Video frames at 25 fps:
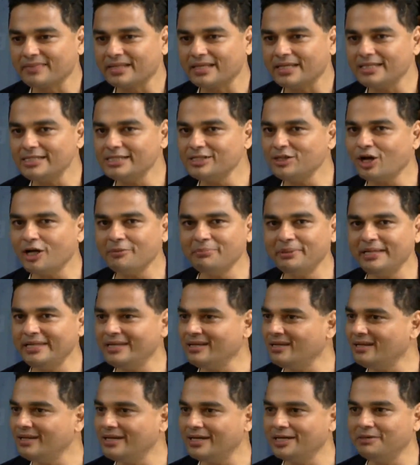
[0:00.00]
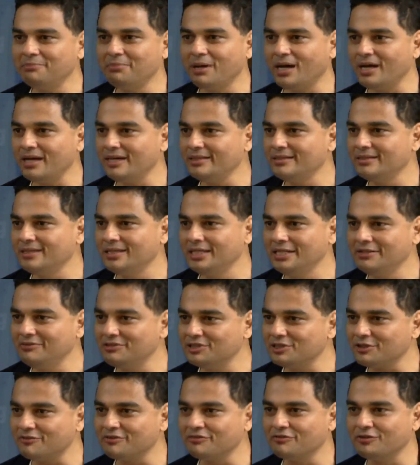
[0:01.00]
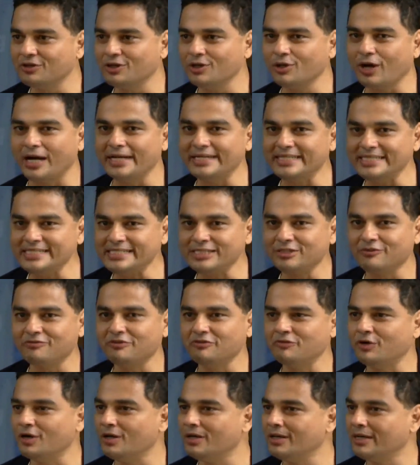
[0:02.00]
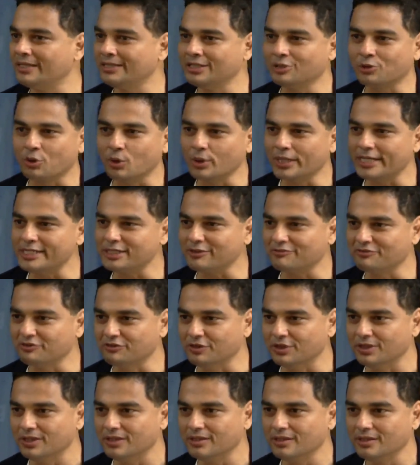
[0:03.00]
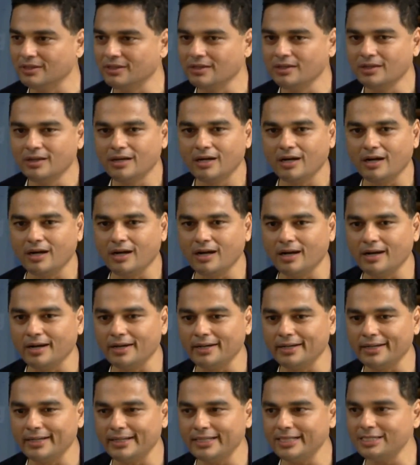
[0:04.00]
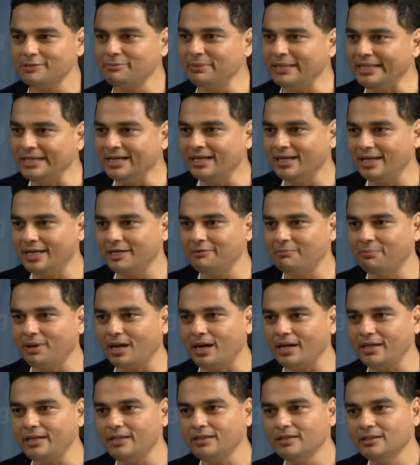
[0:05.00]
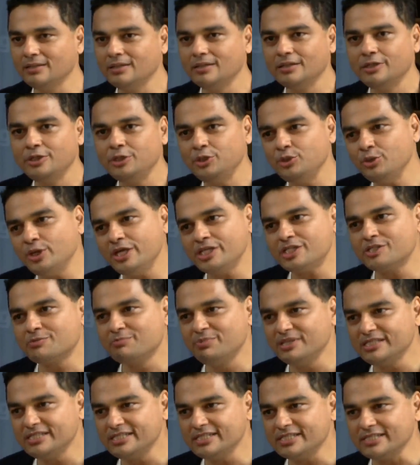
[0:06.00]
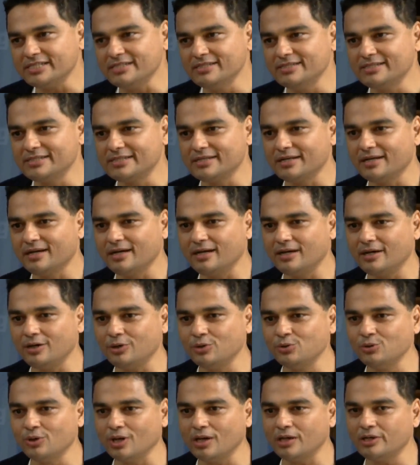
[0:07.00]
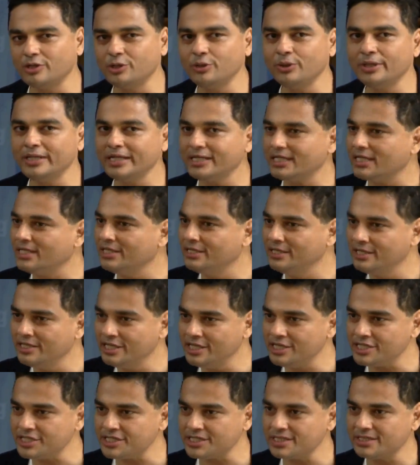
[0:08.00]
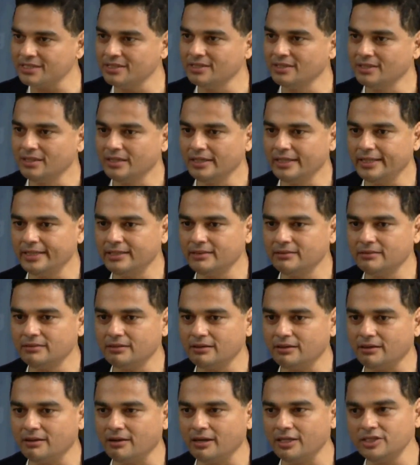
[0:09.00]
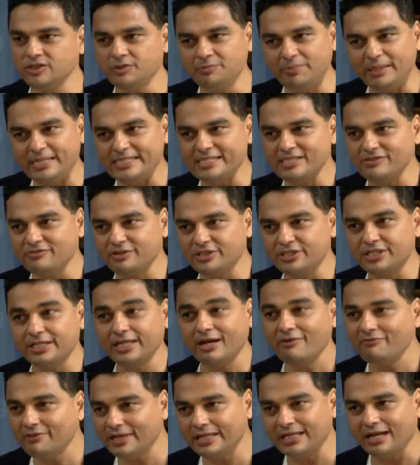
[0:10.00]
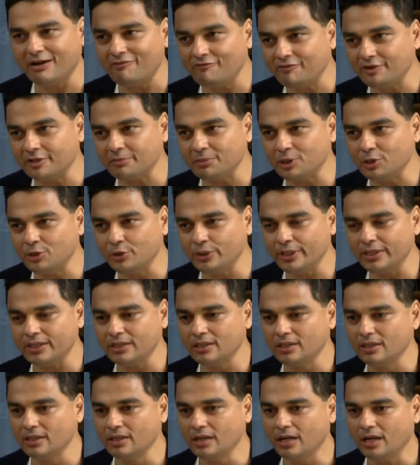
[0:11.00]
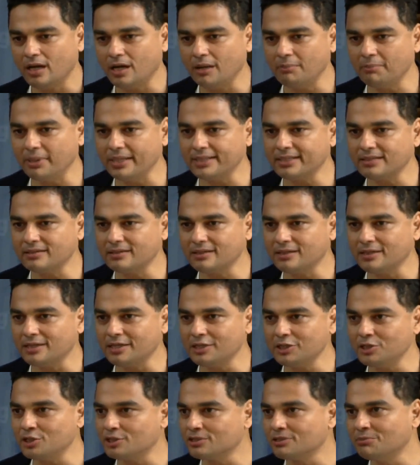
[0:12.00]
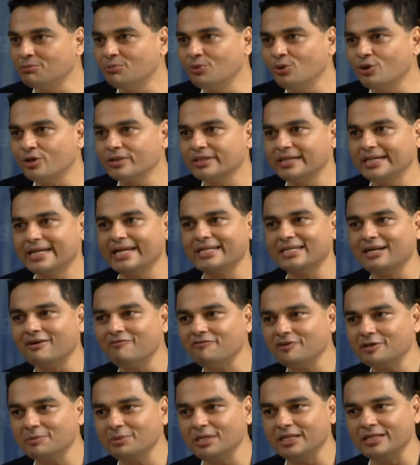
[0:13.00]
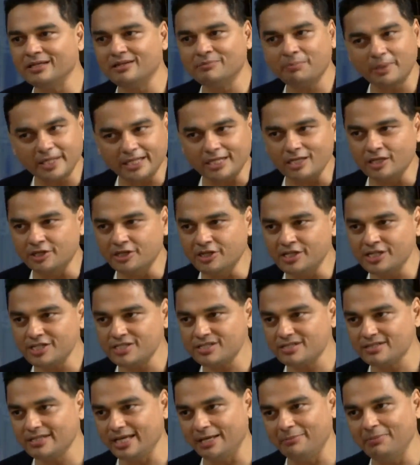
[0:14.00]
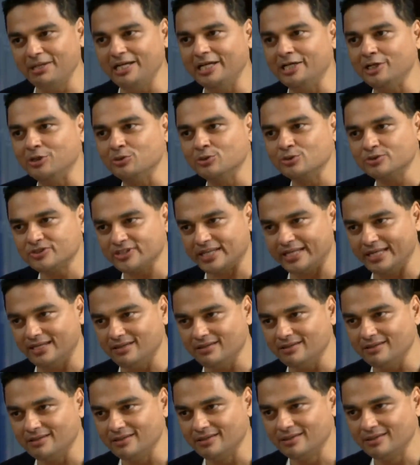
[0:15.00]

is not being led by the levers of the world or ITCs of the world and the Colgates of the world. It's being led by new age businesses who are doing it in niche, in spaces which they are very comfortable doing. But the more they get comfortable in a particular niche, the ability to scale